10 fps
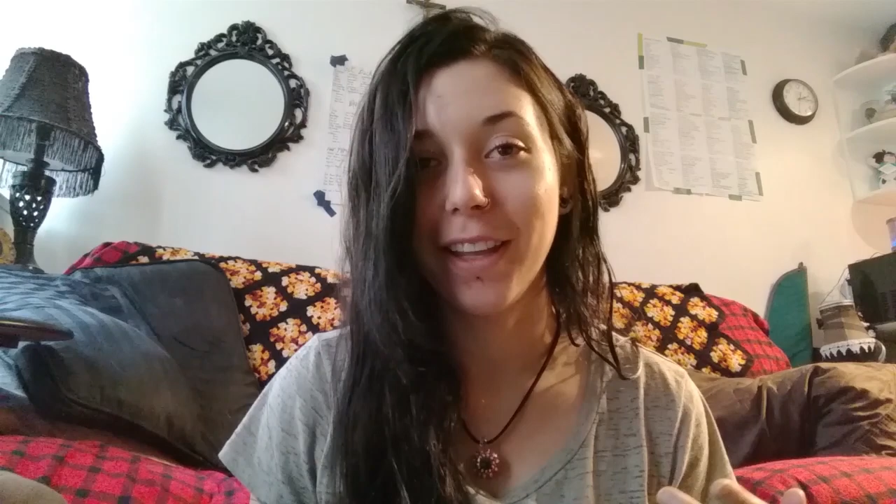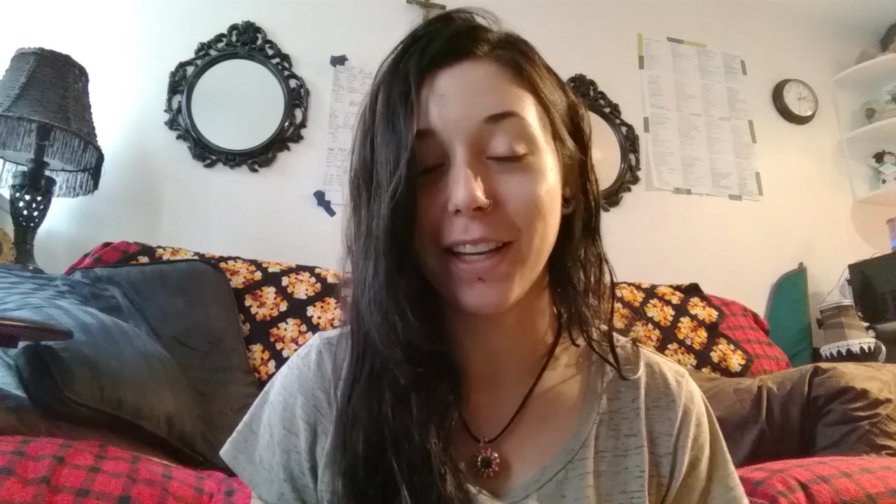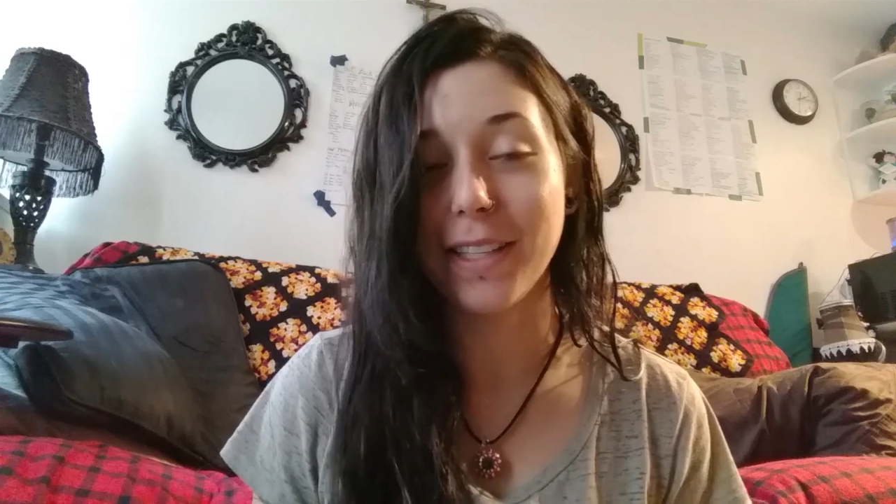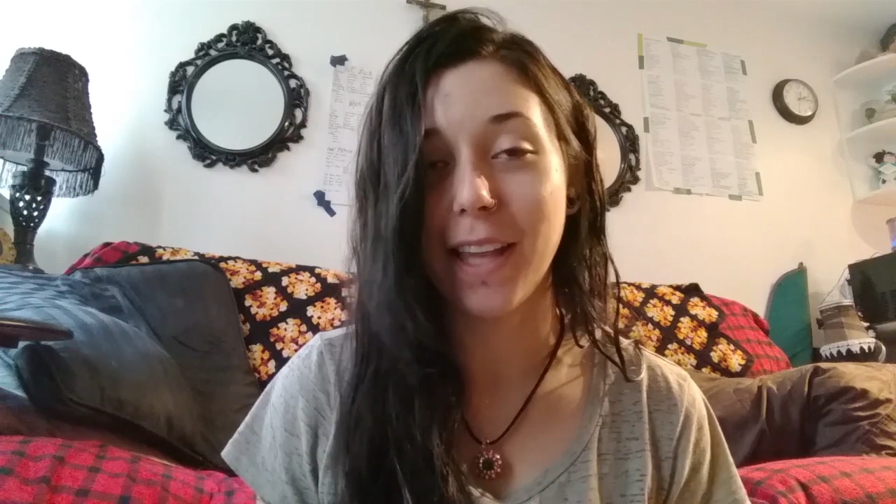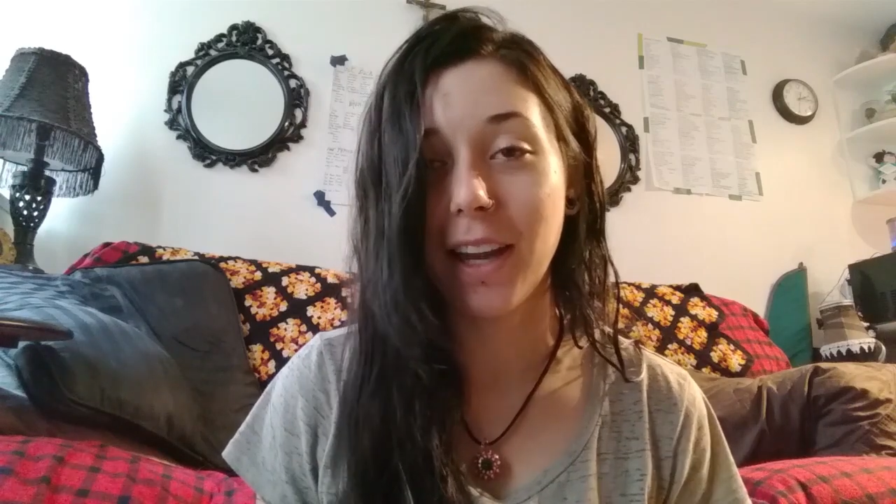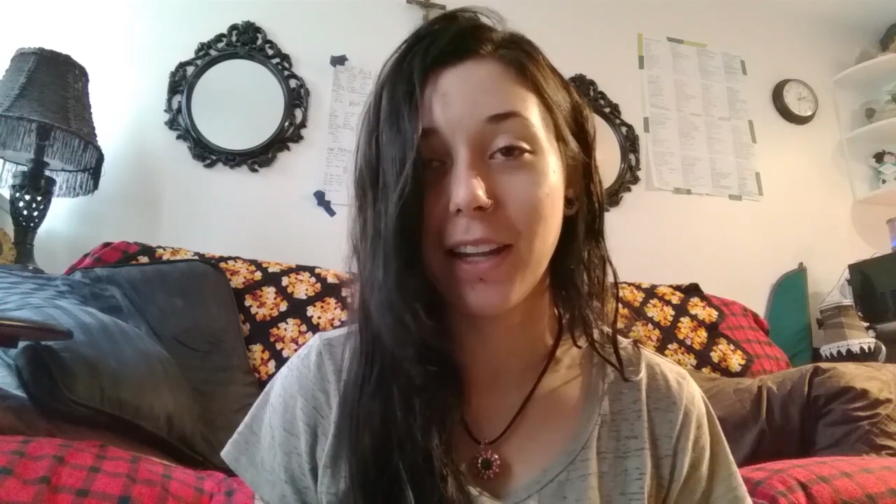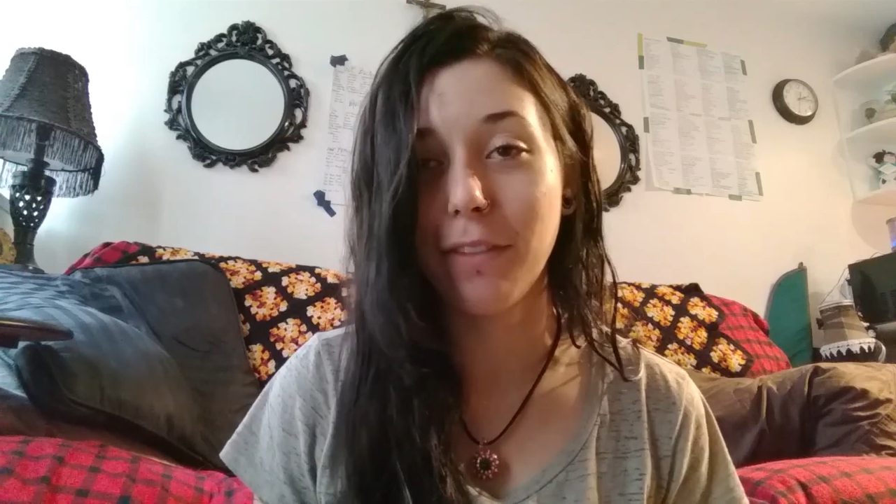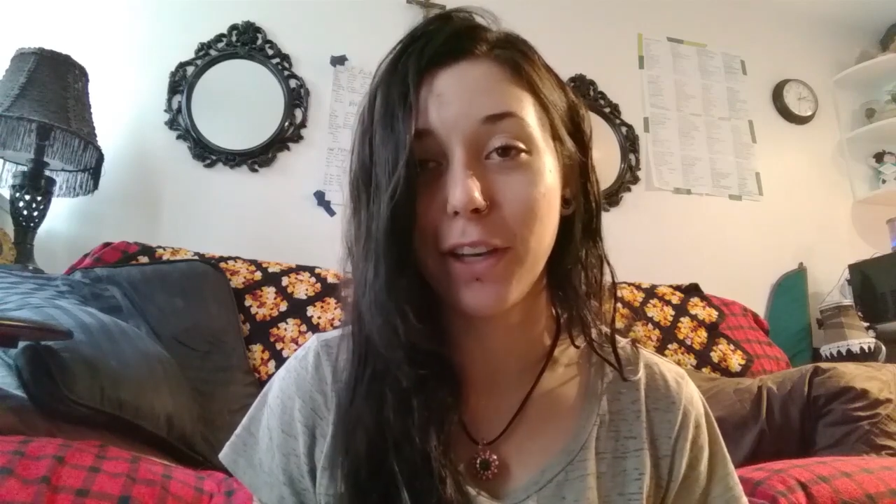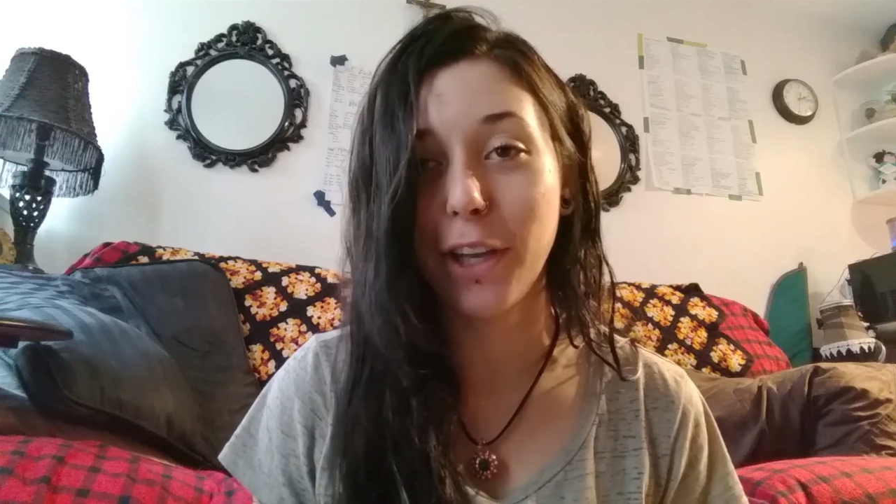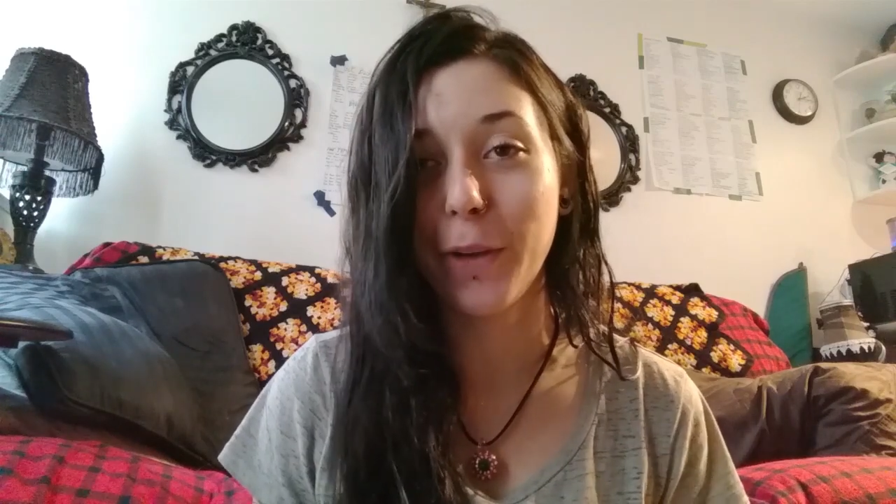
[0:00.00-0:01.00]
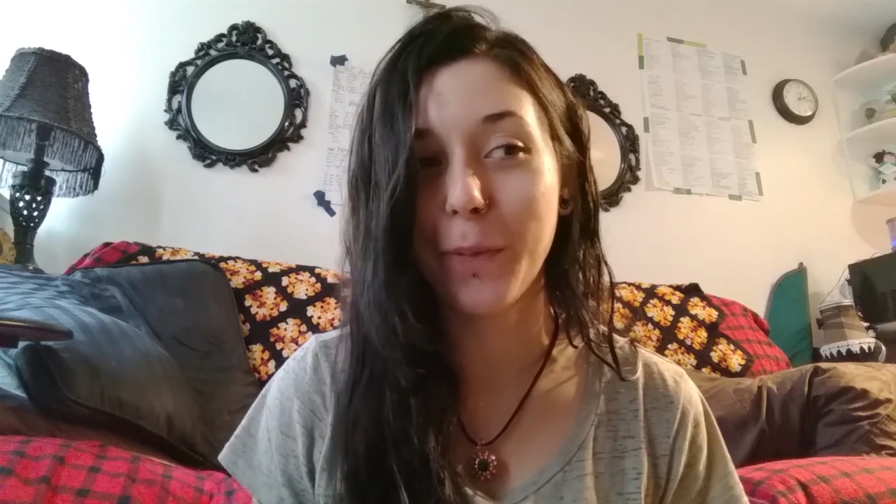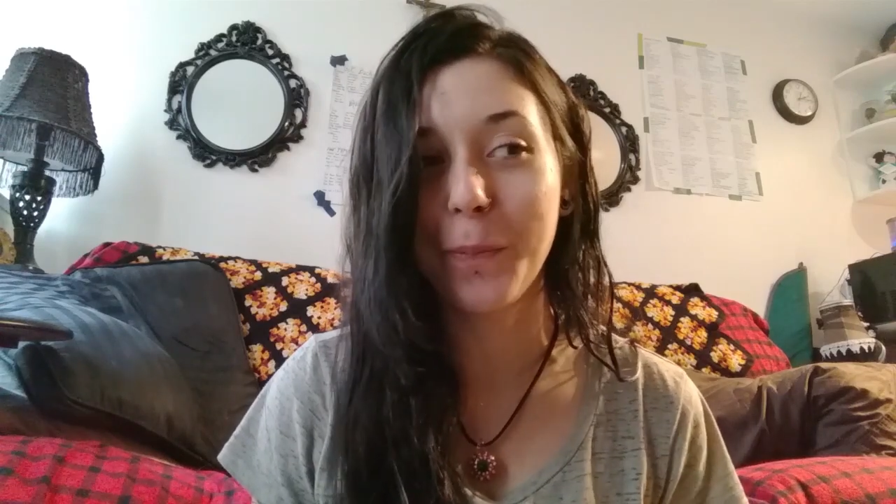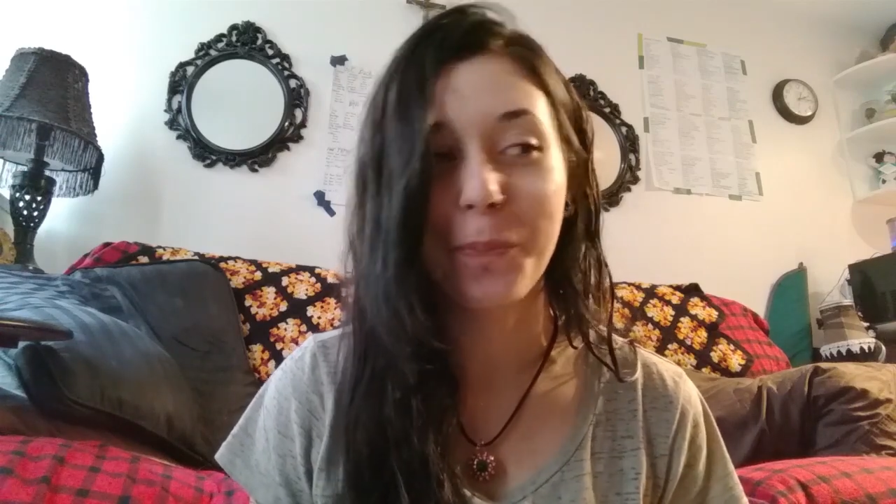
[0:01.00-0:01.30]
anxiety video.